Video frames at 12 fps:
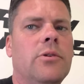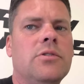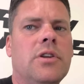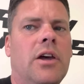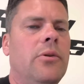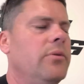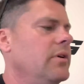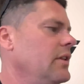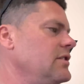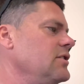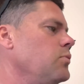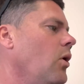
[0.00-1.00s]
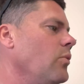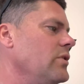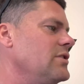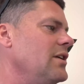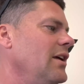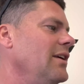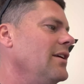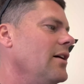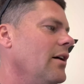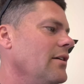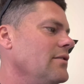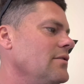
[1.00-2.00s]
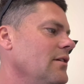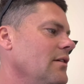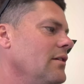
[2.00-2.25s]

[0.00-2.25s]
So this is what we've seen, guys.